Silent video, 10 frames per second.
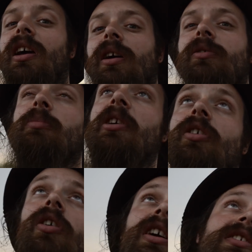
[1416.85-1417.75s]
It was a bit
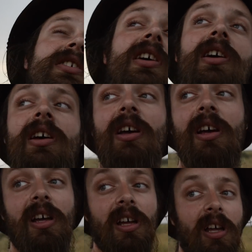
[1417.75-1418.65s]
crazy.
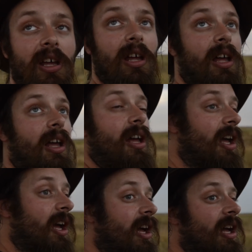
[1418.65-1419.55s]

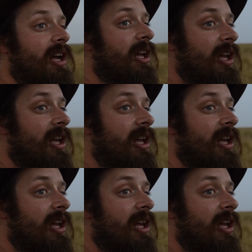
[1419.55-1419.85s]
But